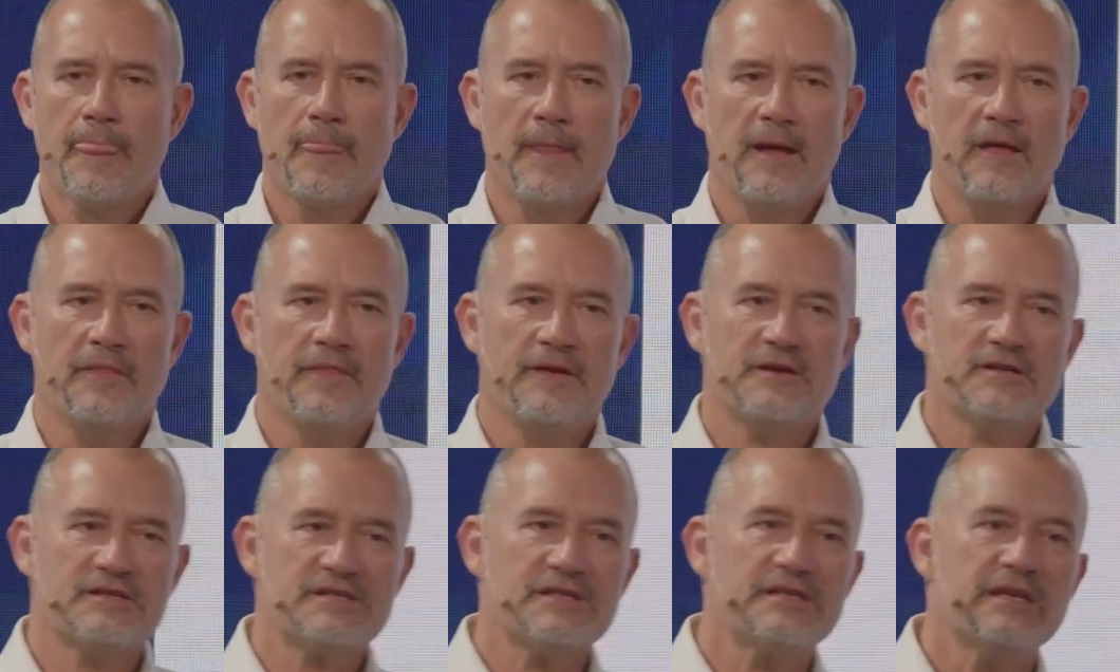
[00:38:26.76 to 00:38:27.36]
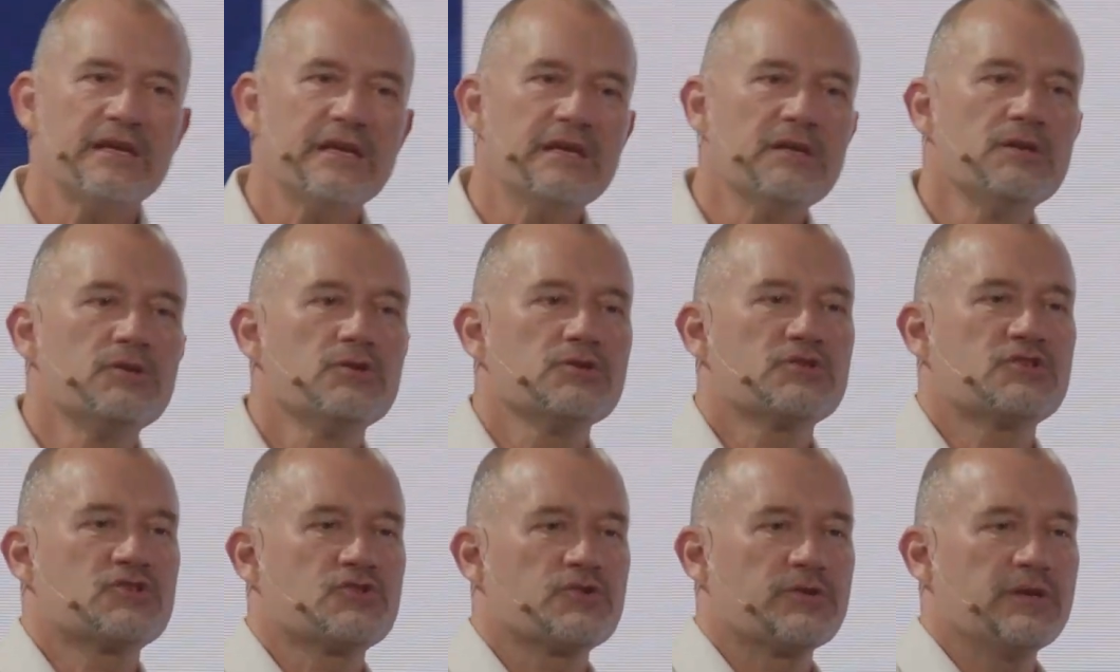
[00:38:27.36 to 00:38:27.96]
And there's an
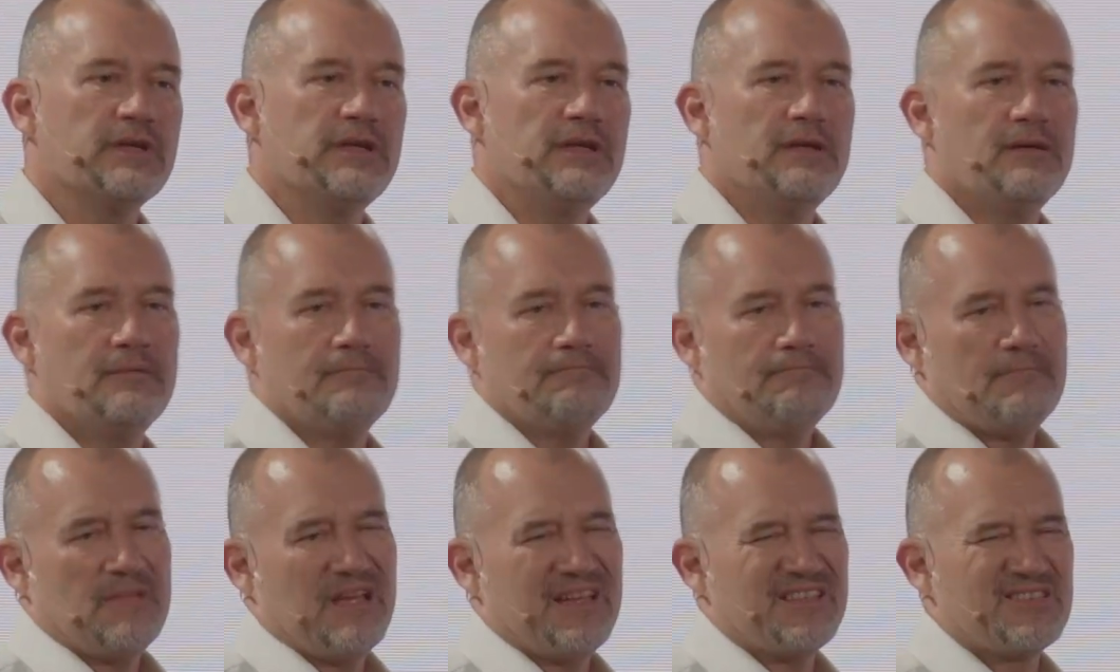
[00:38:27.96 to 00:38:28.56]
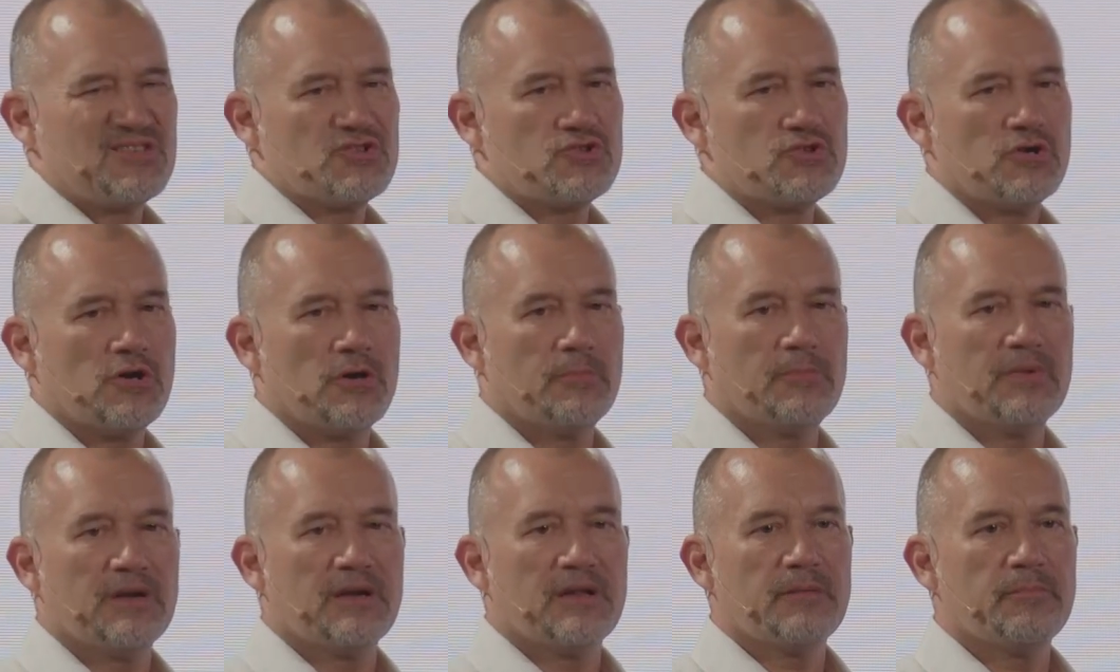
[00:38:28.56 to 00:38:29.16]
industry, as
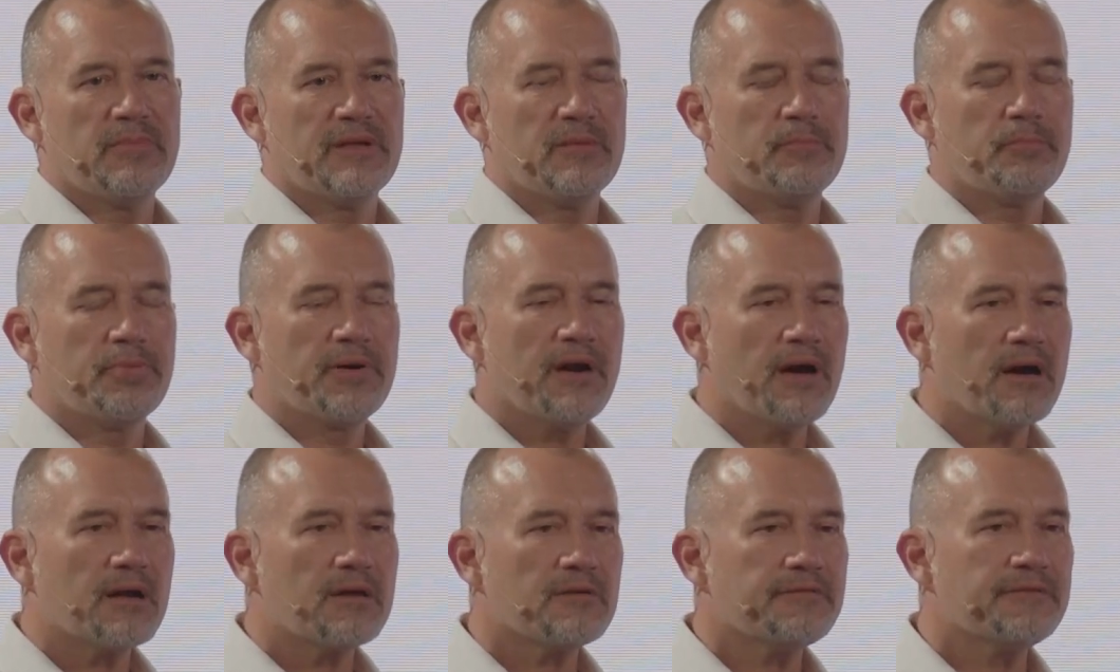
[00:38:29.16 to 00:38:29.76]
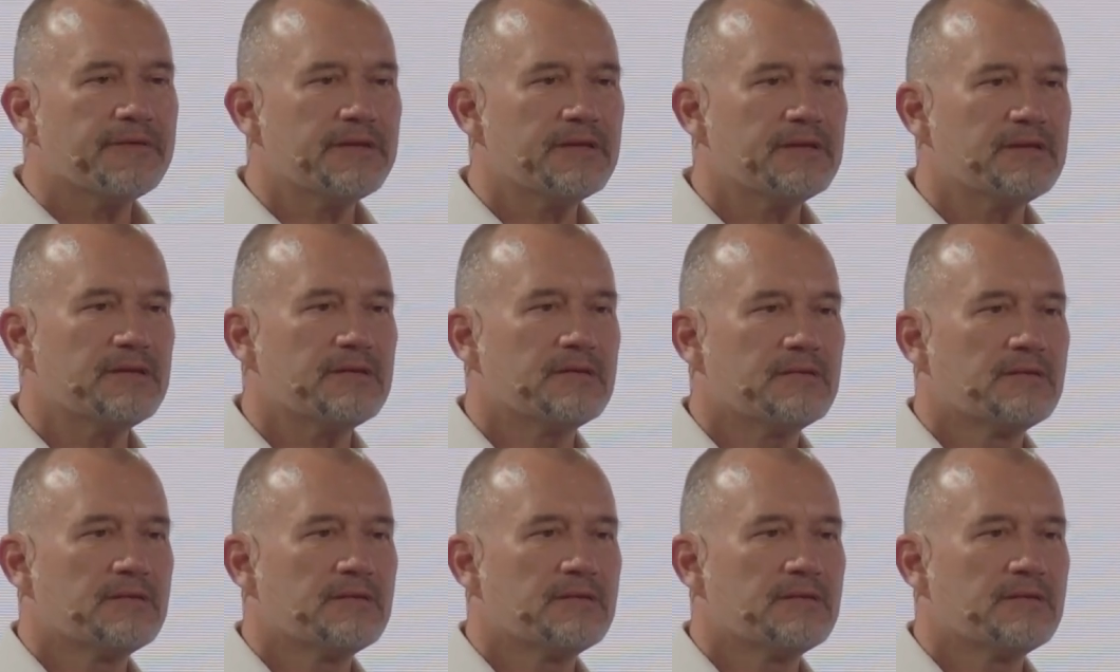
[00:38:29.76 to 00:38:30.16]
German, a little bit proud of it,